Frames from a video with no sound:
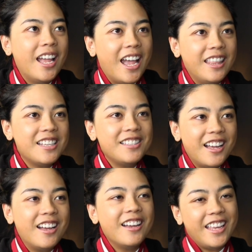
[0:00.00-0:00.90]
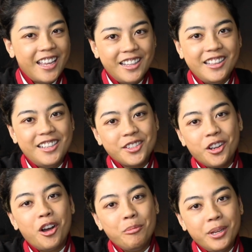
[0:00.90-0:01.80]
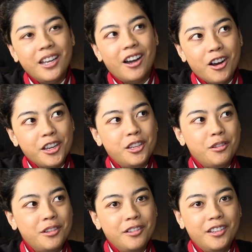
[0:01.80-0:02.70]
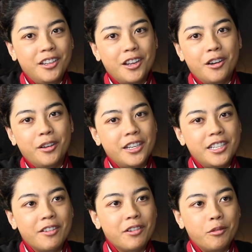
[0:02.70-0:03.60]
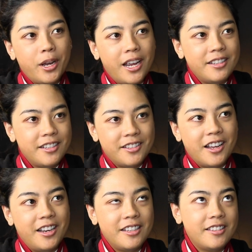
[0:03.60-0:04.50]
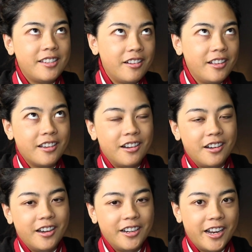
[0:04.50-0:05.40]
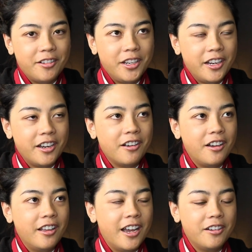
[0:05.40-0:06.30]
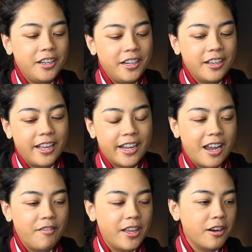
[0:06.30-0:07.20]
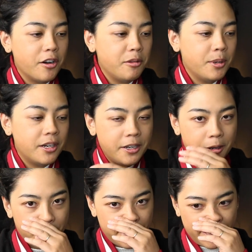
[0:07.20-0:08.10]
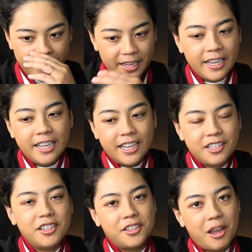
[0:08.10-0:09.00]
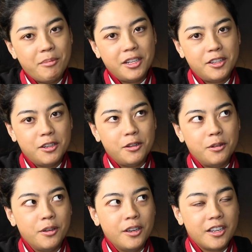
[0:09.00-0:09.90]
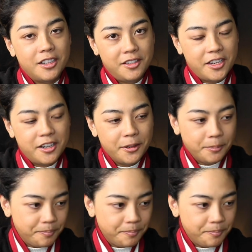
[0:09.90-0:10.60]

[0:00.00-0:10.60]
And that's not, again, these could all be argued, in different ways. It's not necessarily a con, and I don't need to like have that argument on here, but like, it's just something to consider.